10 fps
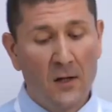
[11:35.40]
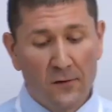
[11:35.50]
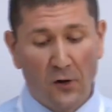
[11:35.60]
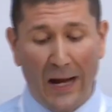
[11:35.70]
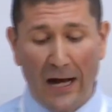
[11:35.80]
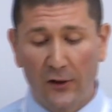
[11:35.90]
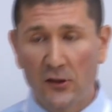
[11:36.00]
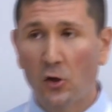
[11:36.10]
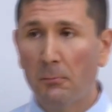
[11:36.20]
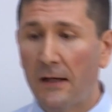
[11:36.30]
So how can
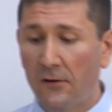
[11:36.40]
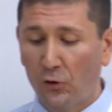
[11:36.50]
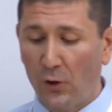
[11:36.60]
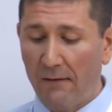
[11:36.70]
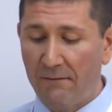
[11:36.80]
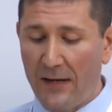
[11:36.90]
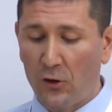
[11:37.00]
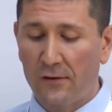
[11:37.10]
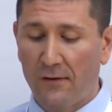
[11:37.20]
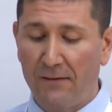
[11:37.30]
your Ministry of
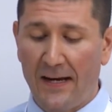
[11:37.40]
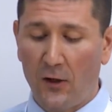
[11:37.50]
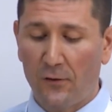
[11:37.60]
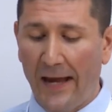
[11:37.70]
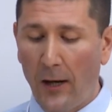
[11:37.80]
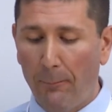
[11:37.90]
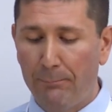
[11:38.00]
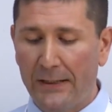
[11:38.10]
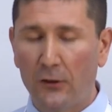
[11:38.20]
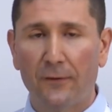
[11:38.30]
Veterans Affairs help
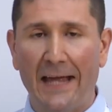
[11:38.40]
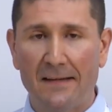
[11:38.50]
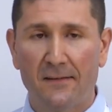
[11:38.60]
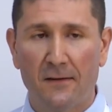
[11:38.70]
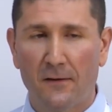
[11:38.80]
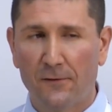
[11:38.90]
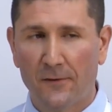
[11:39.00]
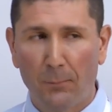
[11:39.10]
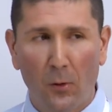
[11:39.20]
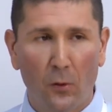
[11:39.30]
build that sense of
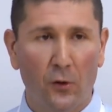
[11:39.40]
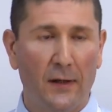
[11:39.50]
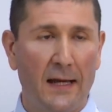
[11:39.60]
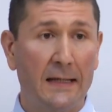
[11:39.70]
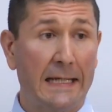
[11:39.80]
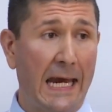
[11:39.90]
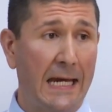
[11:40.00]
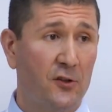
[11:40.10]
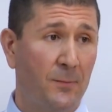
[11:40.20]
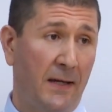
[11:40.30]
support and
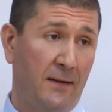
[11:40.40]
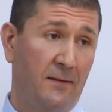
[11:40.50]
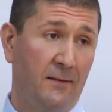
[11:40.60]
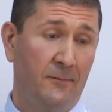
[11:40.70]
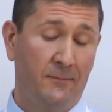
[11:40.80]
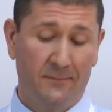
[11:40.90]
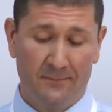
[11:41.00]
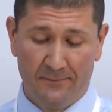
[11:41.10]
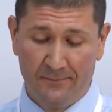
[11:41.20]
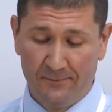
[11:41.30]
engagement?
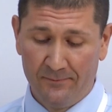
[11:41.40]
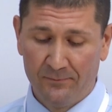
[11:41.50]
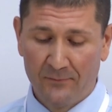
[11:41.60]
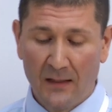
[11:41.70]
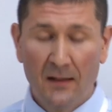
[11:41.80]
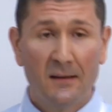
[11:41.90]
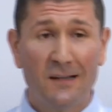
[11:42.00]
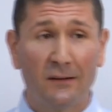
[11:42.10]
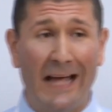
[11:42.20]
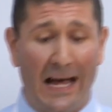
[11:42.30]
In
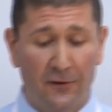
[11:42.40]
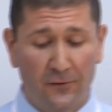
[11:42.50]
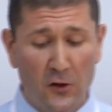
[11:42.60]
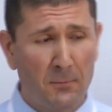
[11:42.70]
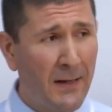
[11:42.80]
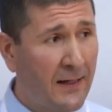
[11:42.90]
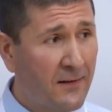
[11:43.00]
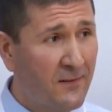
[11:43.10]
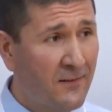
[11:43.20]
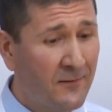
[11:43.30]
these last few
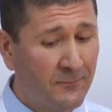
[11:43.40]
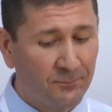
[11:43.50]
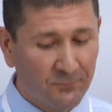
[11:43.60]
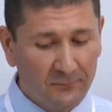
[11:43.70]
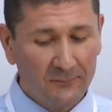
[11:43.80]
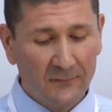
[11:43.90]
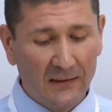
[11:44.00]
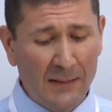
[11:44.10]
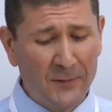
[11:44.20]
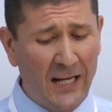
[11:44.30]
minutes,
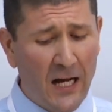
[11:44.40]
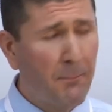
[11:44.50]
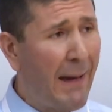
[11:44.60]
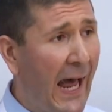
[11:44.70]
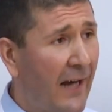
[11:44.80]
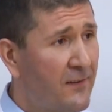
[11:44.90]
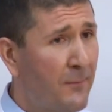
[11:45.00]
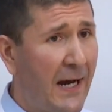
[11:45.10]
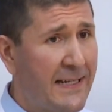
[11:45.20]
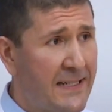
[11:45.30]
I'm going to unpack some
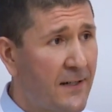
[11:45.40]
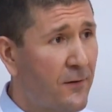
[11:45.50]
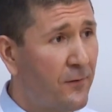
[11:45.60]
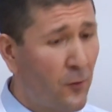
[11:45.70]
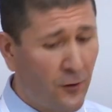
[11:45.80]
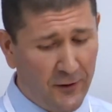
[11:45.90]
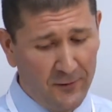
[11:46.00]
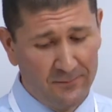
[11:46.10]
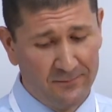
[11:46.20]
ideas for you.